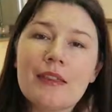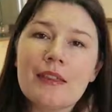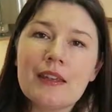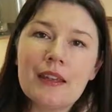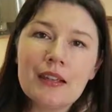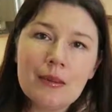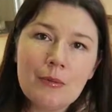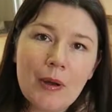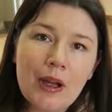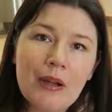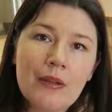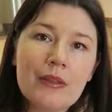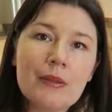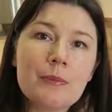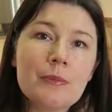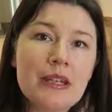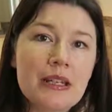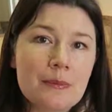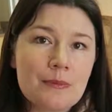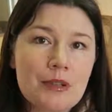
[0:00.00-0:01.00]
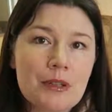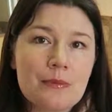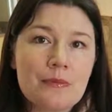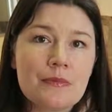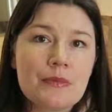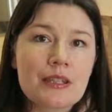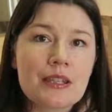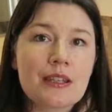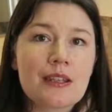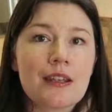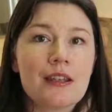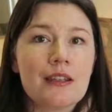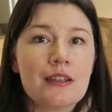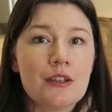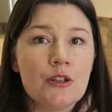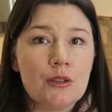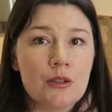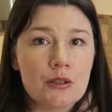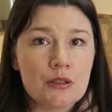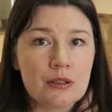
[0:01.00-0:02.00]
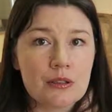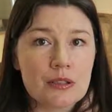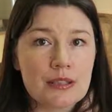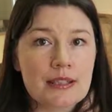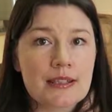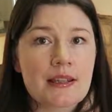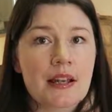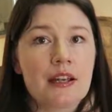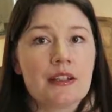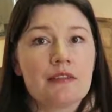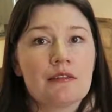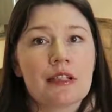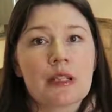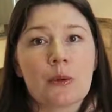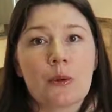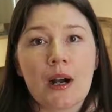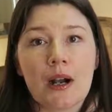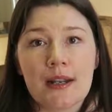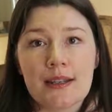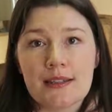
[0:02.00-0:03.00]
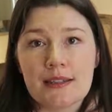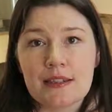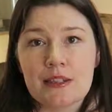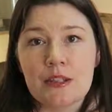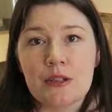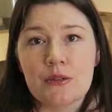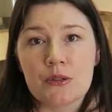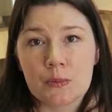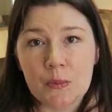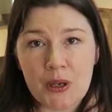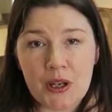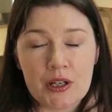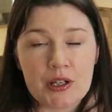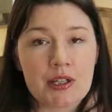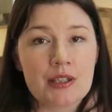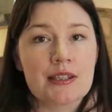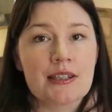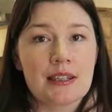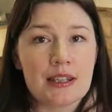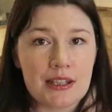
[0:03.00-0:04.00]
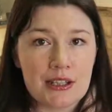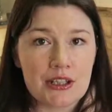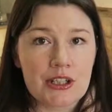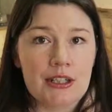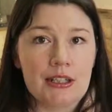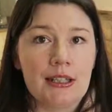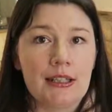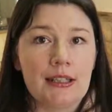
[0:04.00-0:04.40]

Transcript: think about the minimums that your designer requires you to purchase each